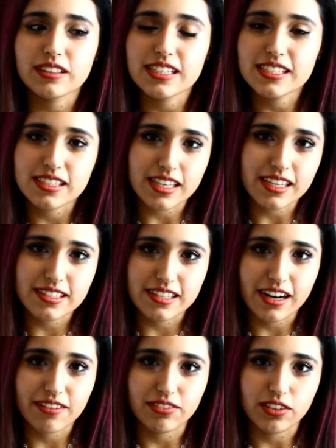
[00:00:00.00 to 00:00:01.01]
these things
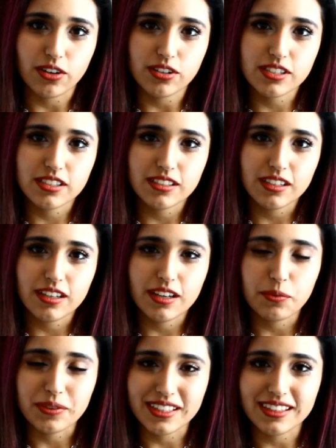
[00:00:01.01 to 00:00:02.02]
that I've learned
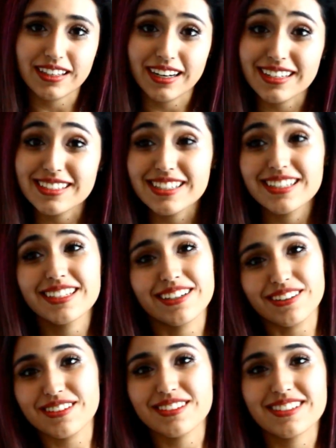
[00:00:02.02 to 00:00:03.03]
within the 19
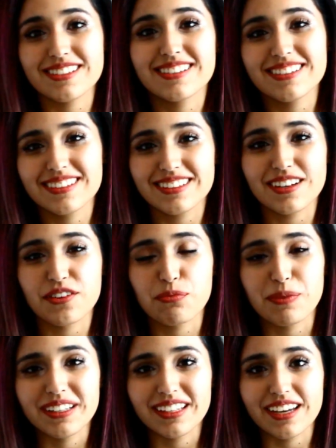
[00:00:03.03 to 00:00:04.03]
years
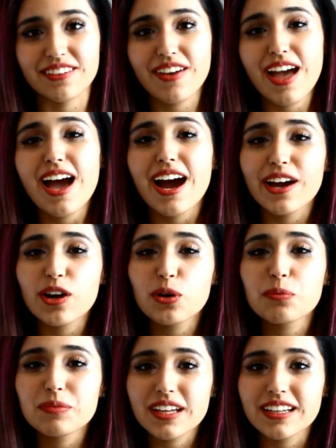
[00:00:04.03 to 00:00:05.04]
of my life, I
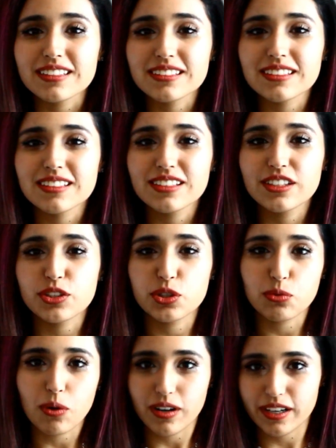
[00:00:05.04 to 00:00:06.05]
hope that
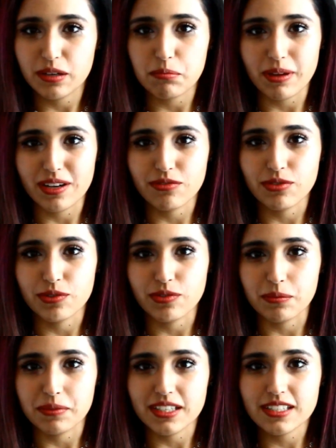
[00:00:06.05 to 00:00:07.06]
you all can benefit
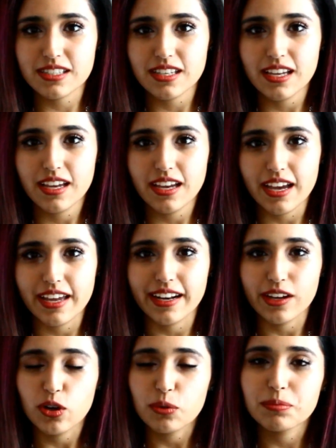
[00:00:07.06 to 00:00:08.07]
from this.
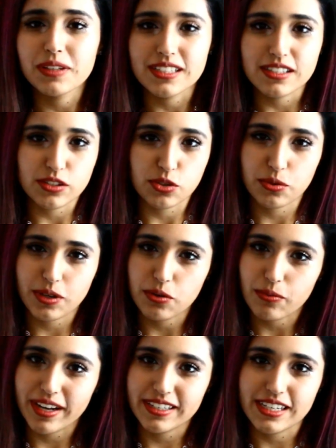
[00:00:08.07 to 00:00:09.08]
And I hope that you
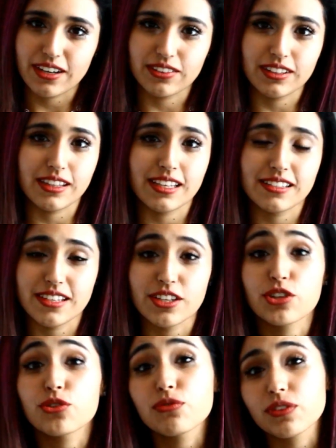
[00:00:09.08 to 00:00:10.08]
can write down the things
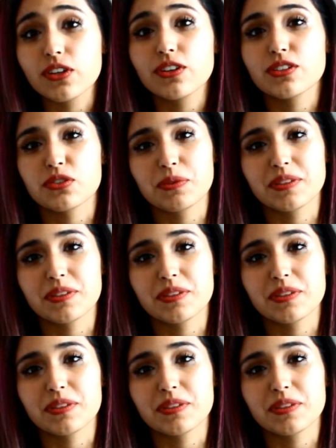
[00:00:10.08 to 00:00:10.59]
that you've learned